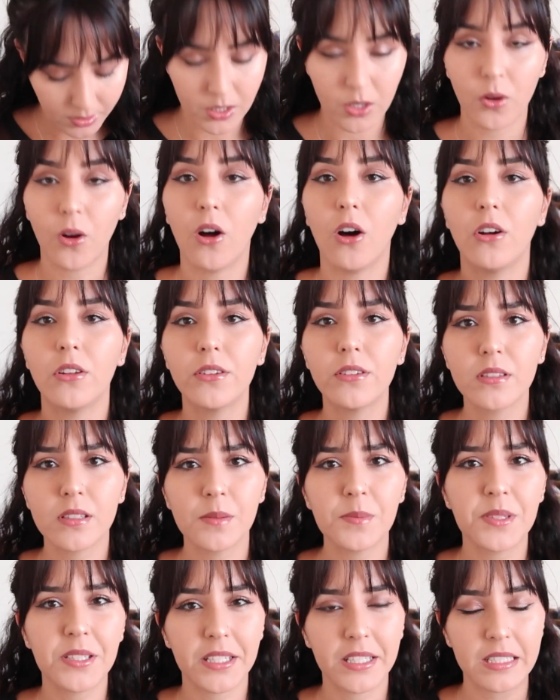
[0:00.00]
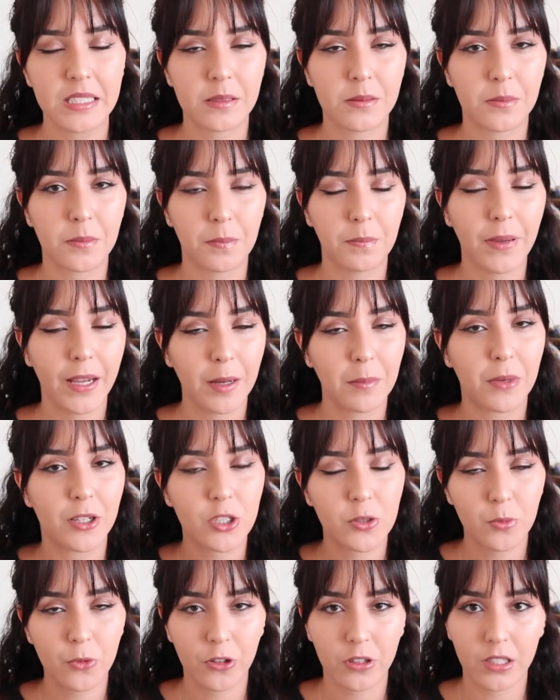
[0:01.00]
So although some states pay
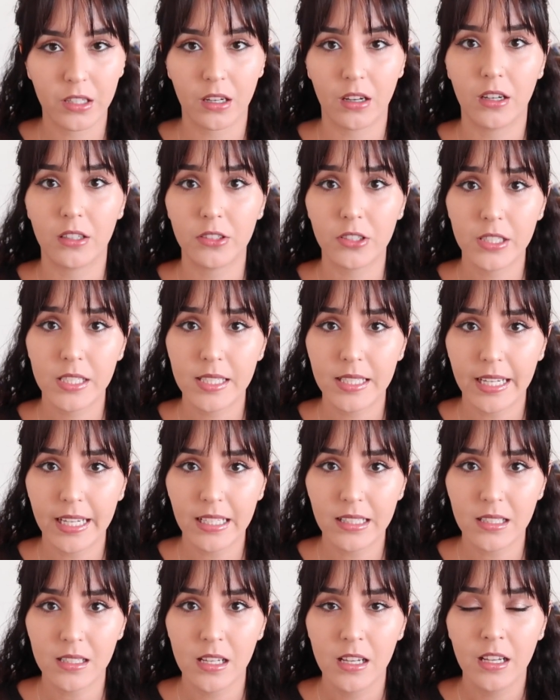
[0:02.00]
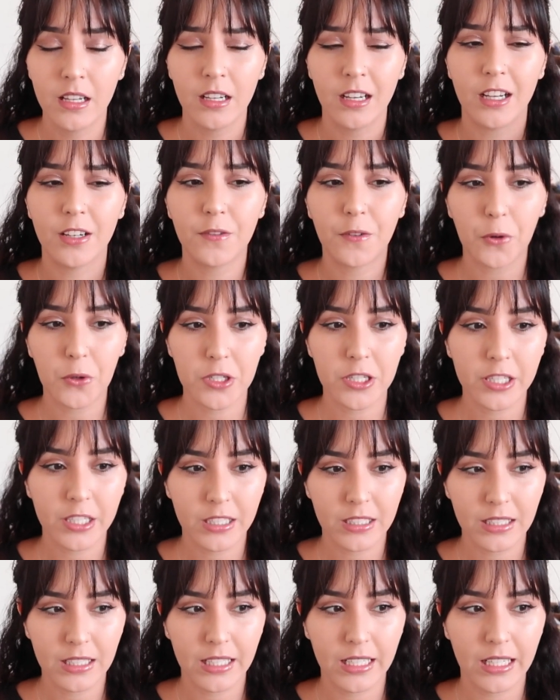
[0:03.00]
much more than other states.
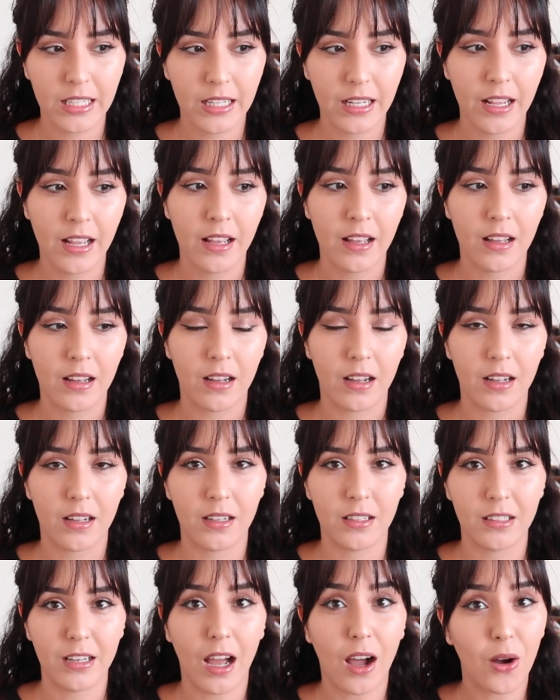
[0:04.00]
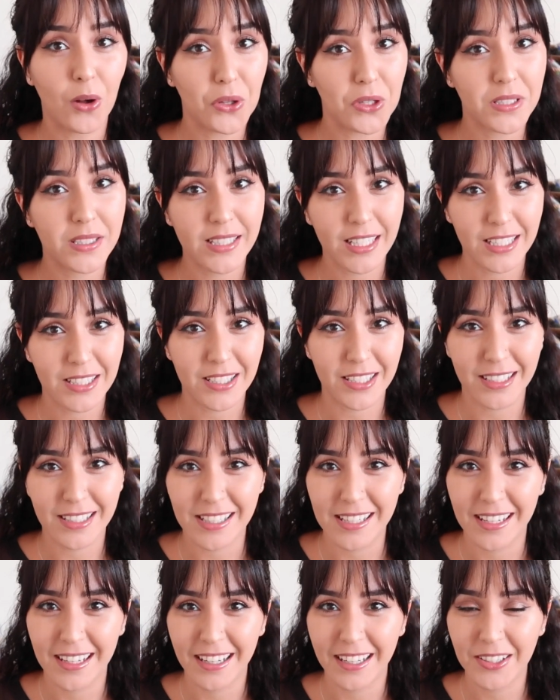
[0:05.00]
Unfortunately, uh, not all states in,
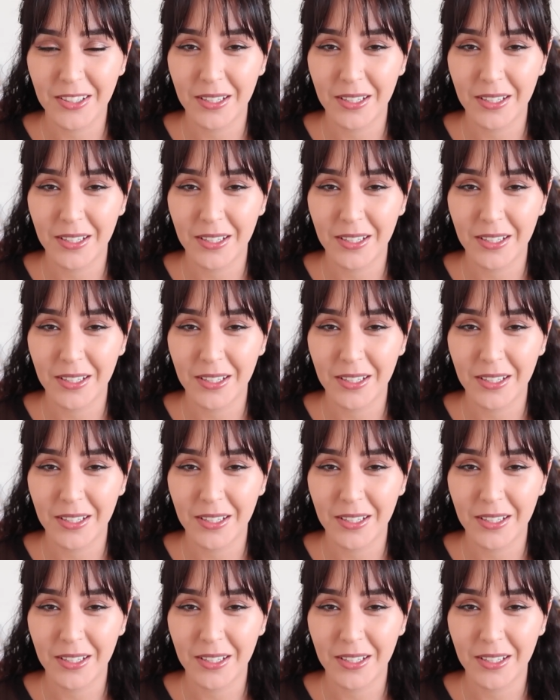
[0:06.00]
the,